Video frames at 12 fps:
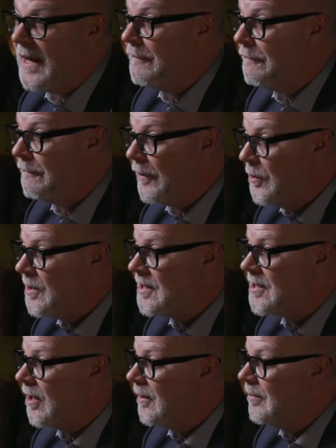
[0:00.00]
and
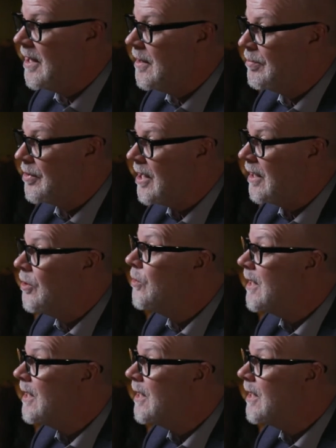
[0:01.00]
focus on being the brand who